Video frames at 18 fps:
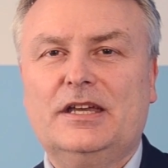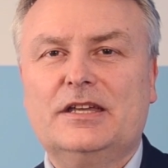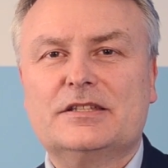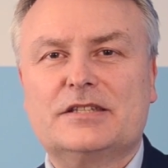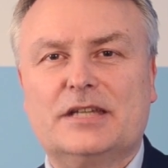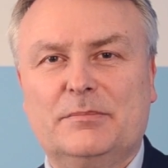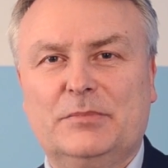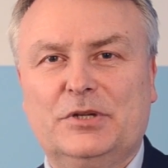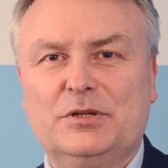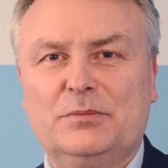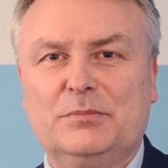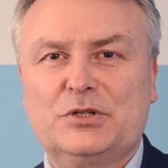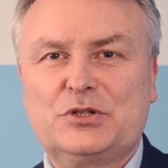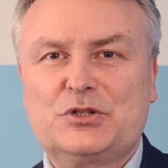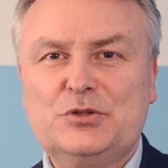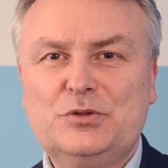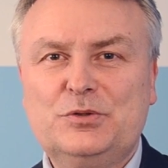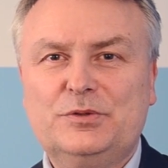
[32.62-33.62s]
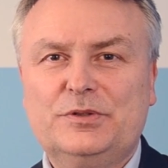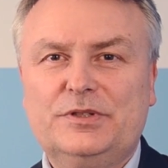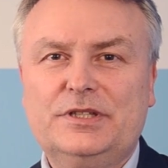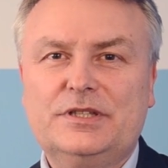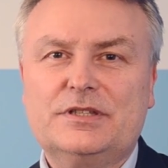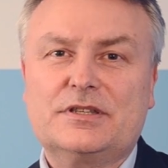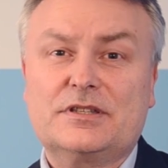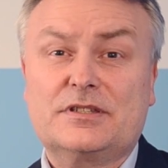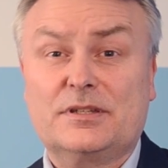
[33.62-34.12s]
Chamber number 2
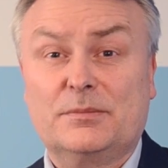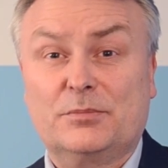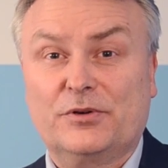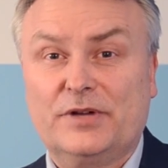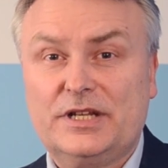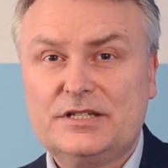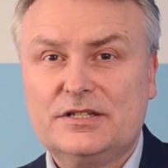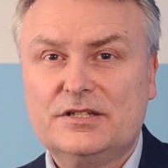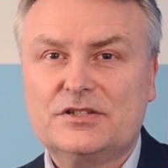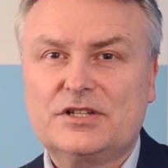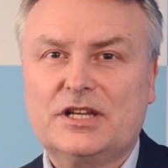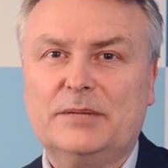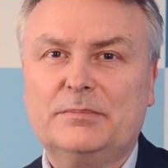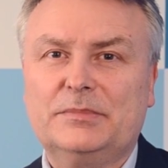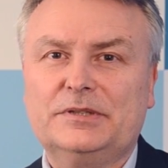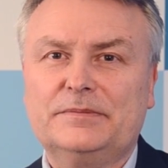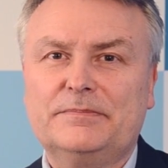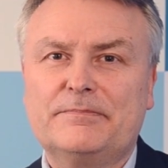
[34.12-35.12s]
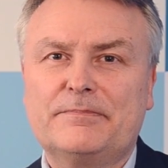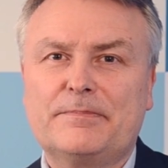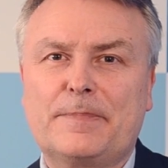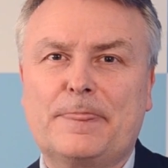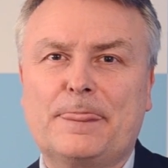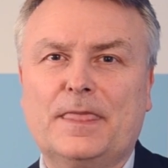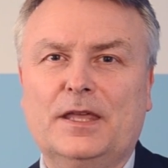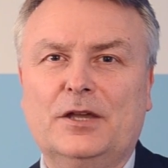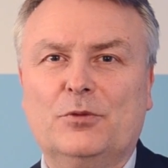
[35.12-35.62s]
is a separation chamber
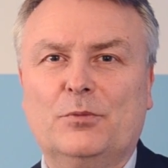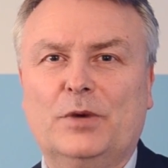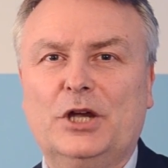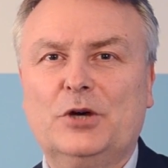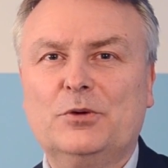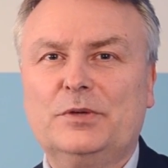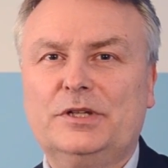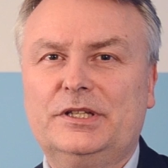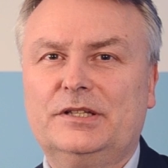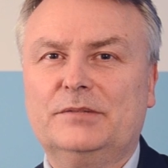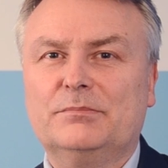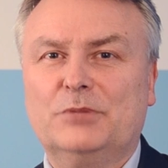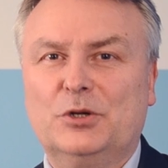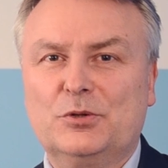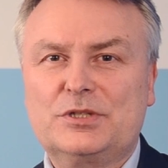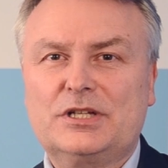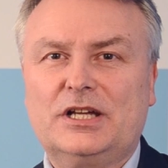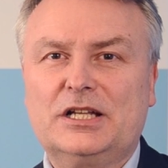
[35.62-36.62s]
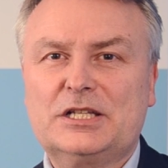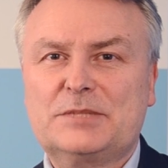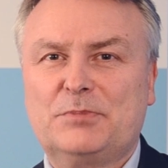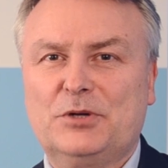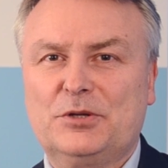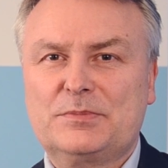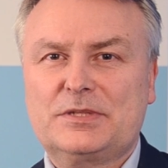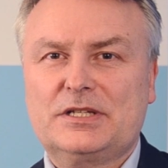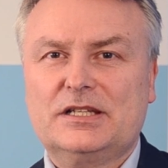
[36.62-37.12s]
where only motile
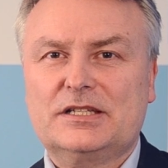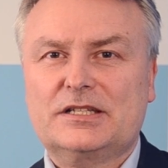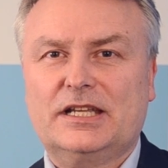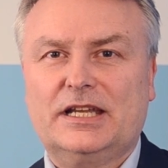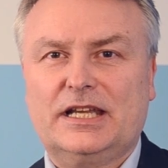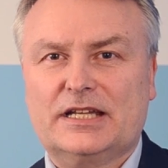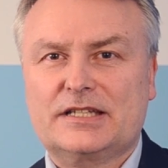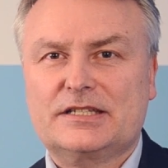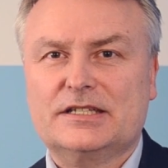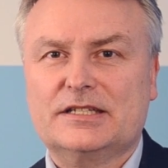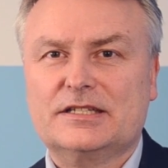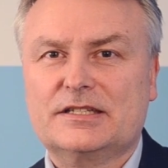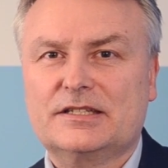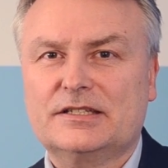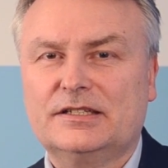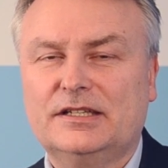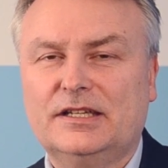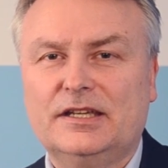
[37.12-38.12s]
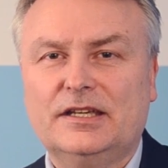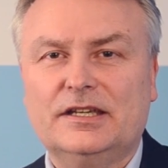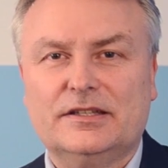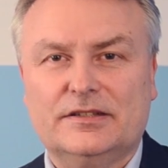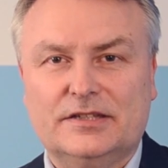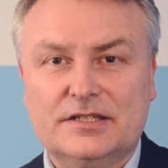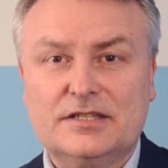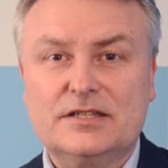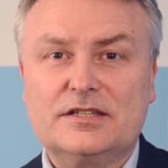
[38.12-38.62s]
sperm cells can access.
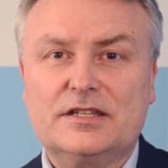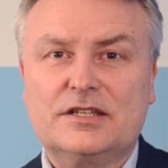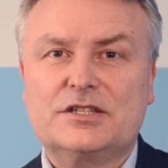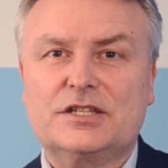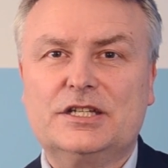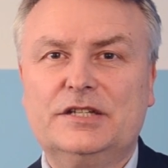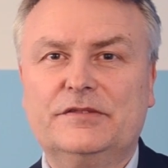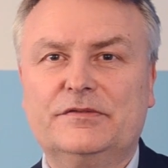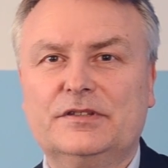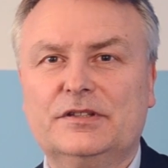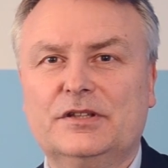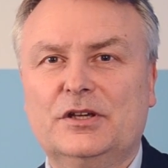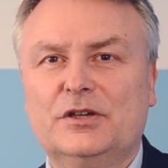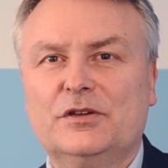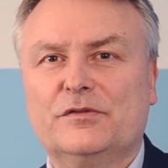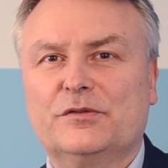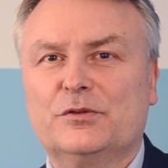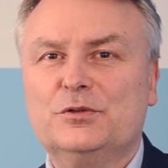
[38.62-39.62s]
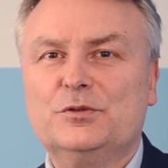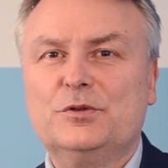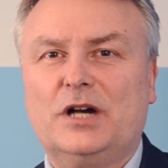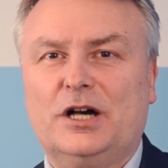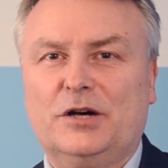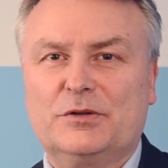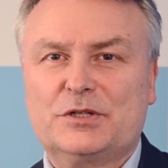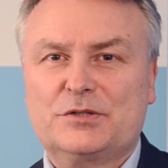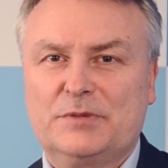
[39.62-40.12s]
This is achieved through
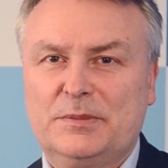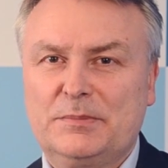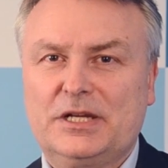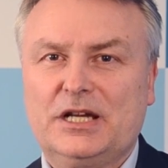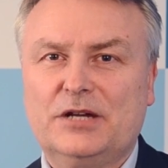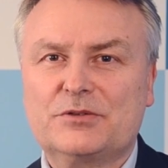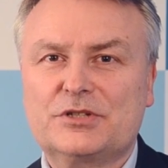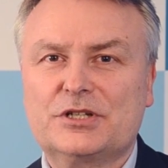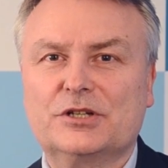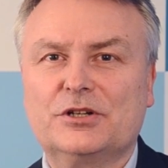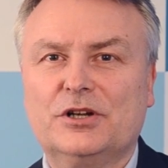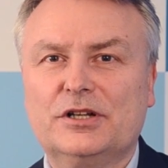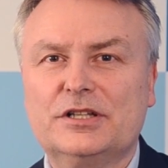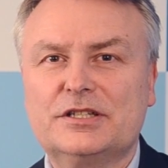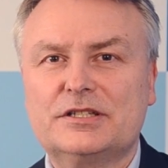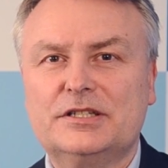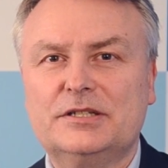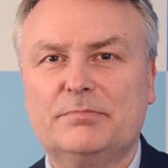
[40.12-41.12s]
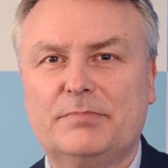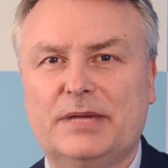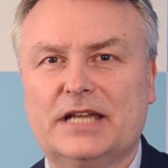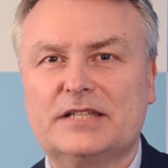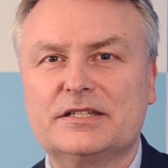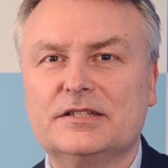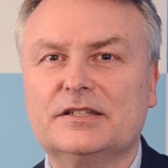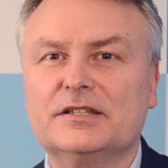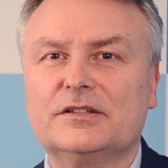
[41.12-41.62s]
our SwimCount technology
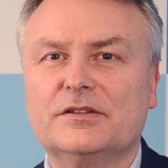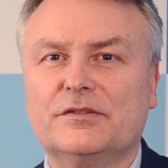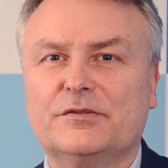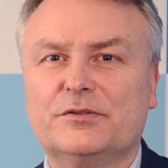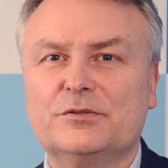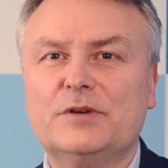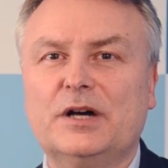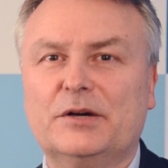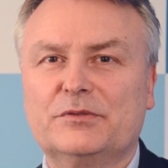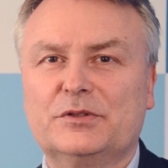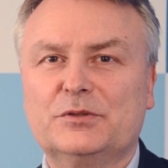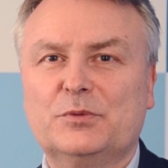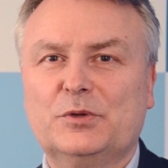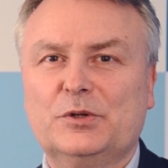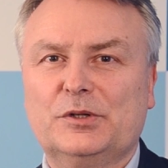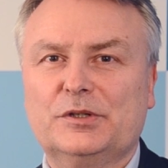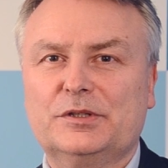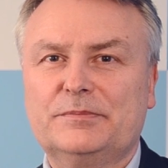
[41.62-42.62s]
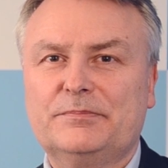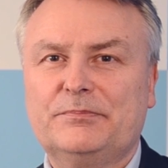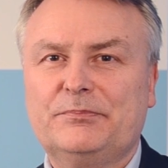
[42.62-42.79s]
patented throughout the world.